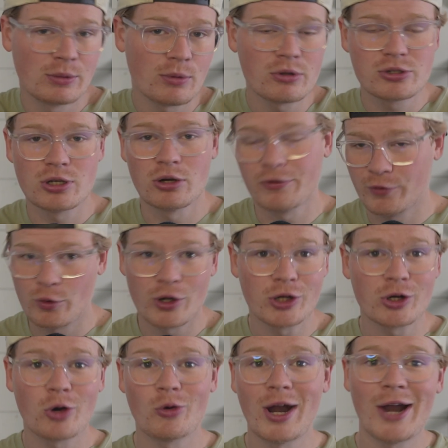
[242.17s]
so if you want to
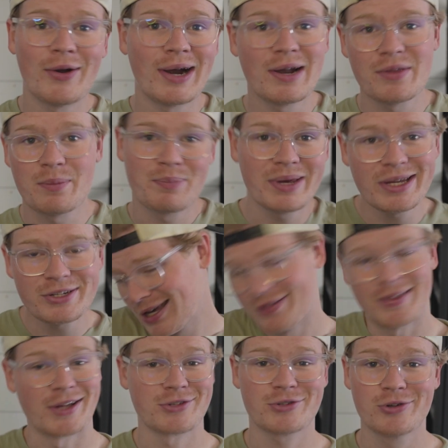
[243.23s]
go ride around on the beach,
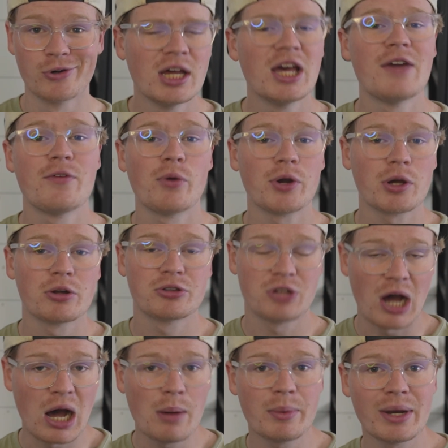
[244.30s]
that's cool. If you want to go
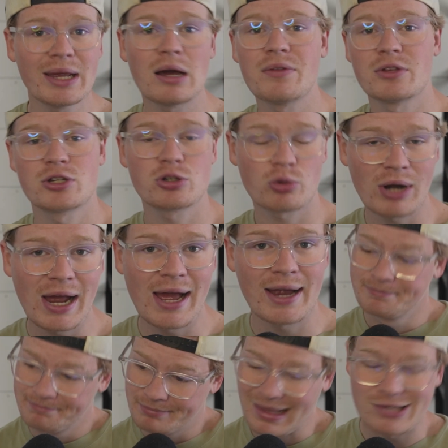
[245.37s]
dominate on the
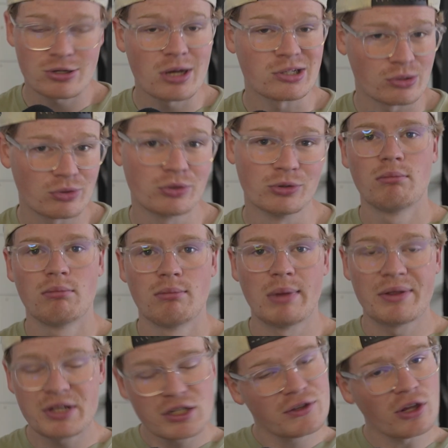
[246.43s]
track, that's also cool. Now,
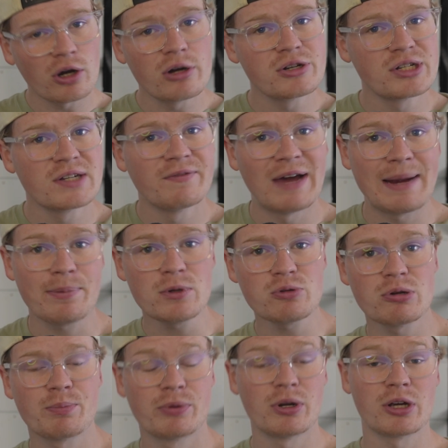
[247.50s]
these third gen Vipers were
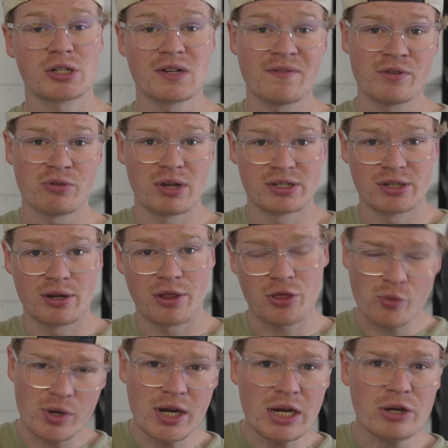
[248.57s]
in production from
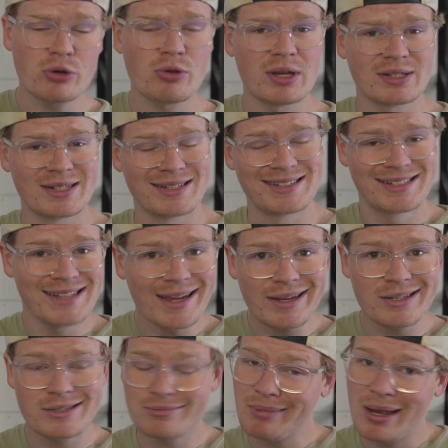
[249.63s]
2003 to
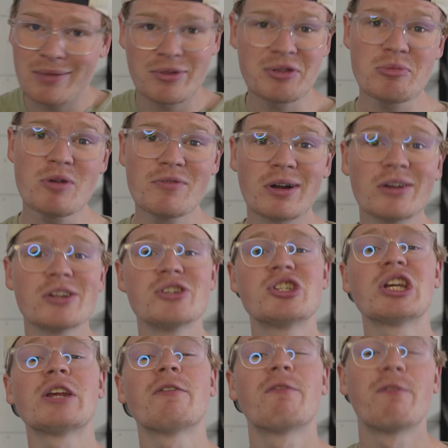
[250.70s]
2006, and then they moved on to
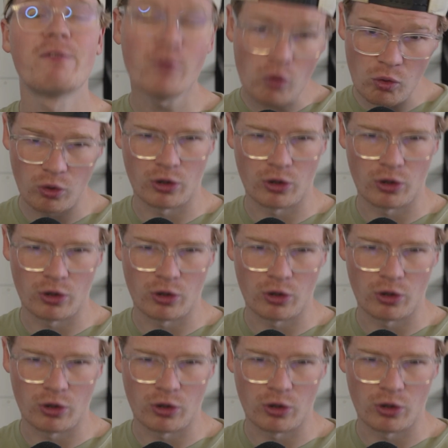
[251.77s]
Gen 4.